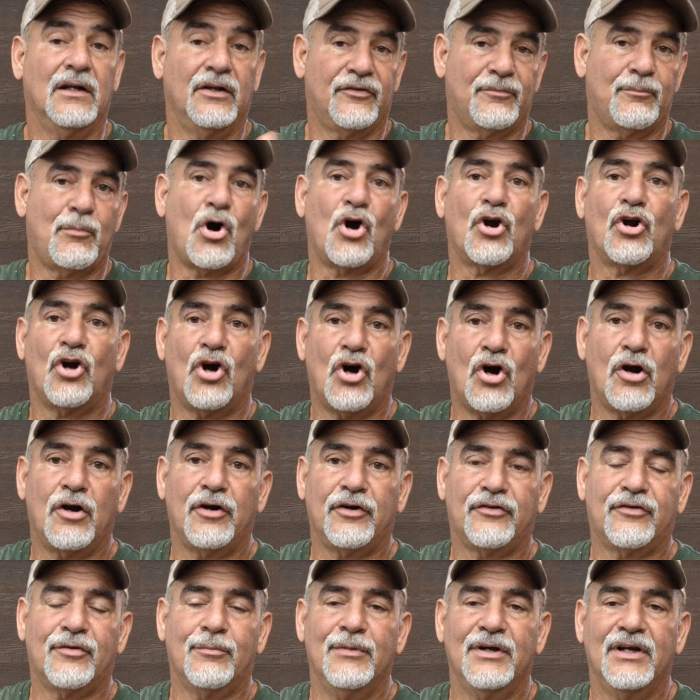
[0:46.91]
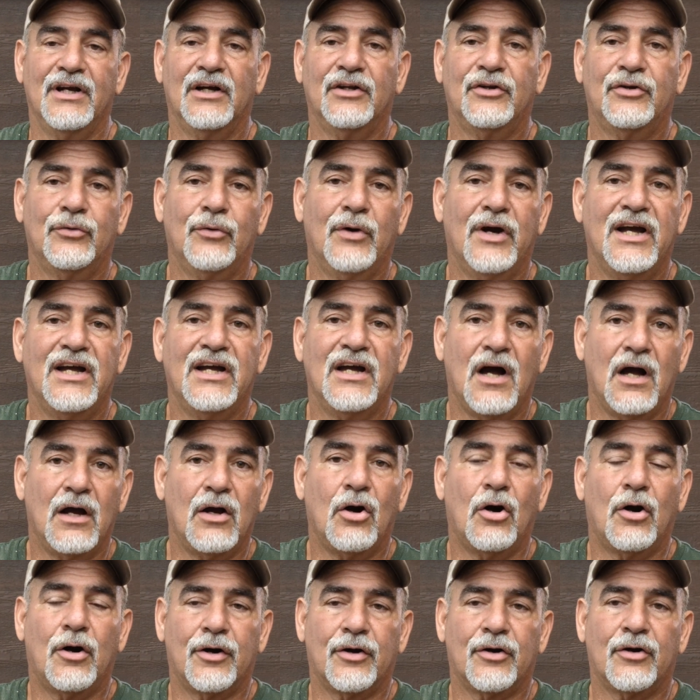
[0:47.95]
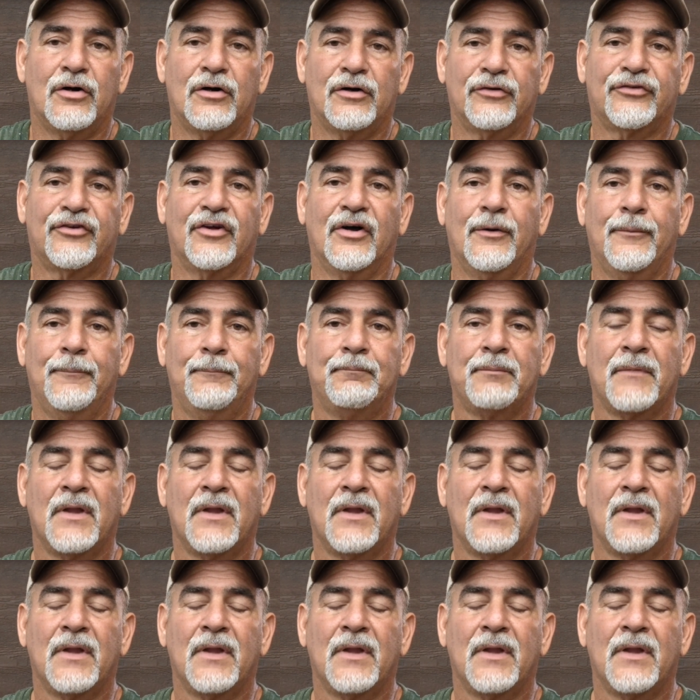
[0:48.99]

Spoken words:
It's part of art to me. I do AI art also.